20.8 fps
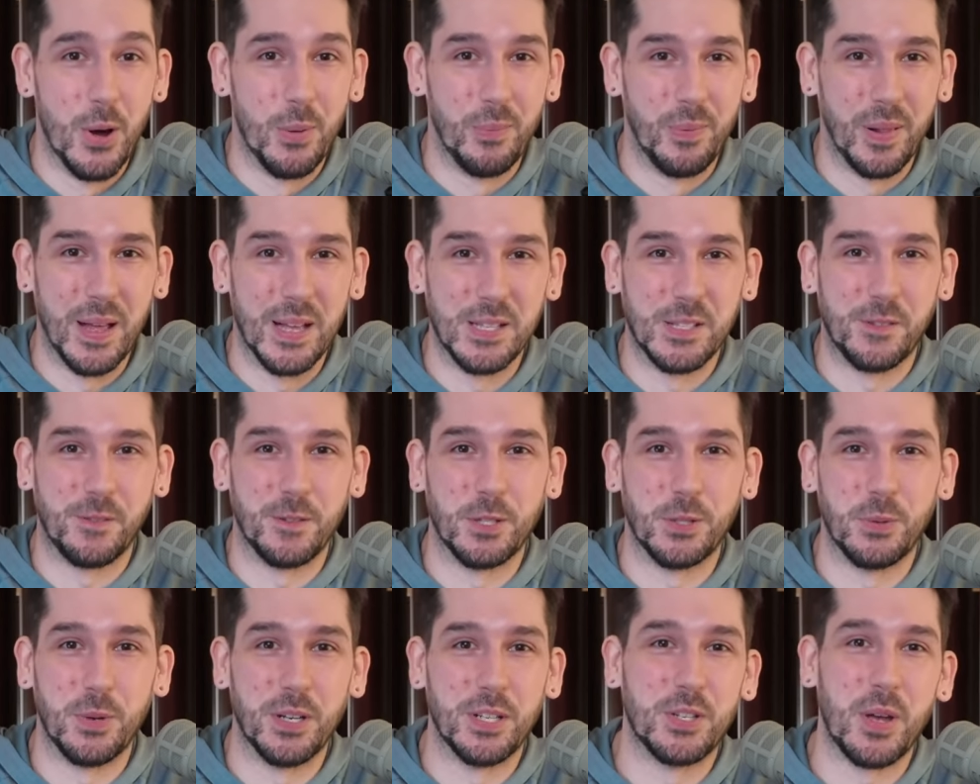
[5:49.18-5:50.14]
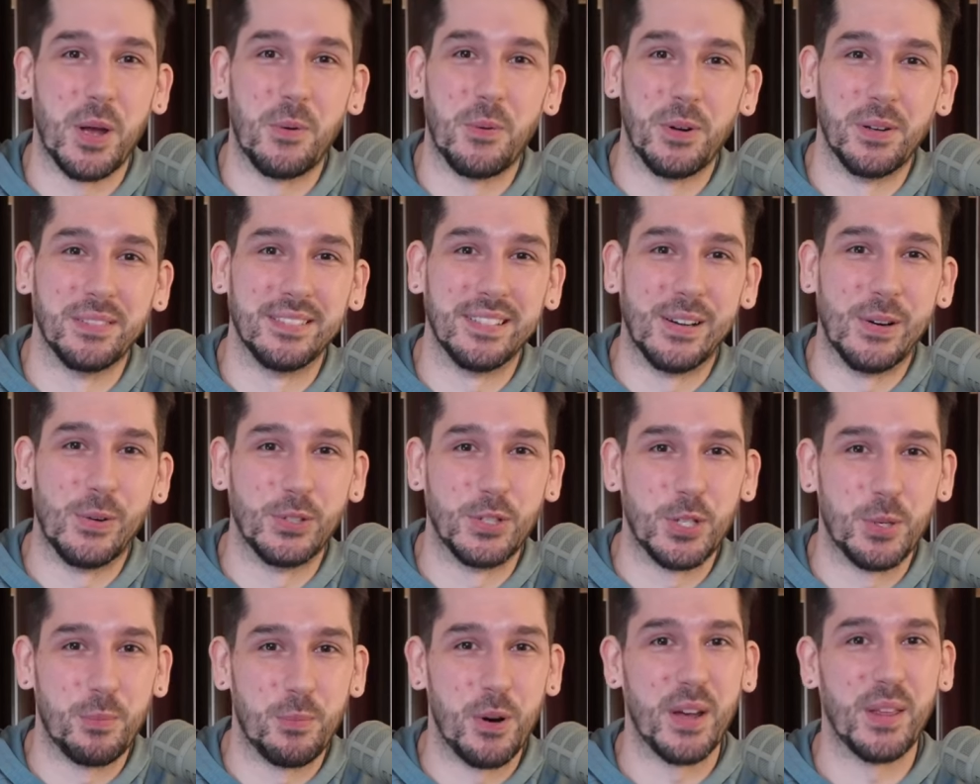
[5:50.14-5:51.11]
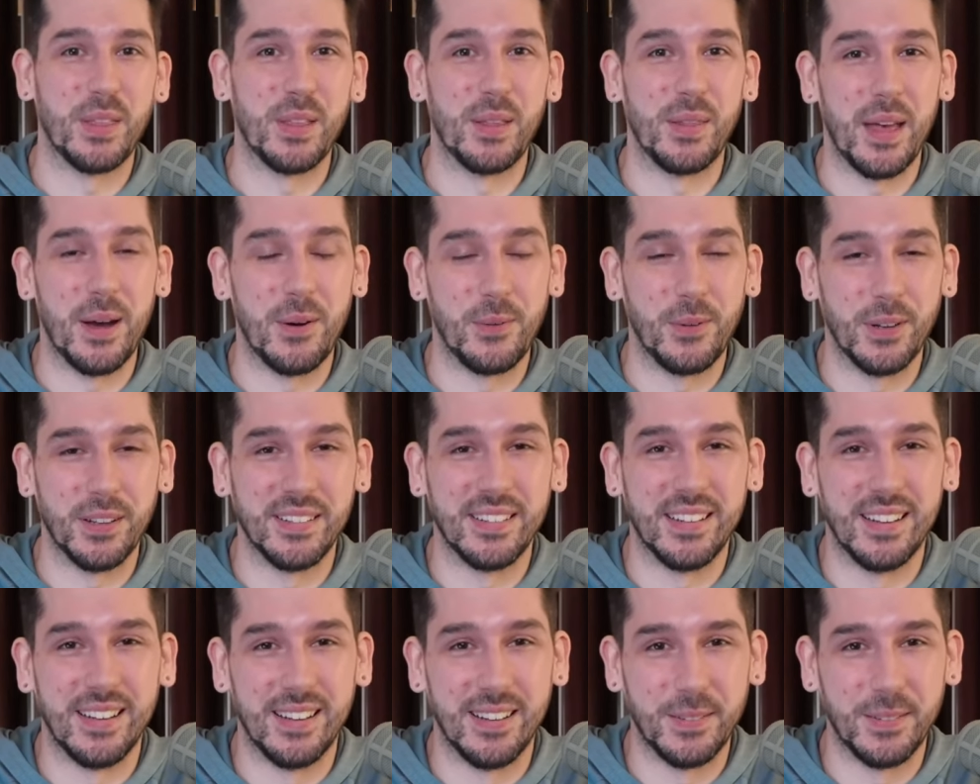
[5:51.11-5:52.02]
plans for Switch. So I wouldn't hold your breath on that one.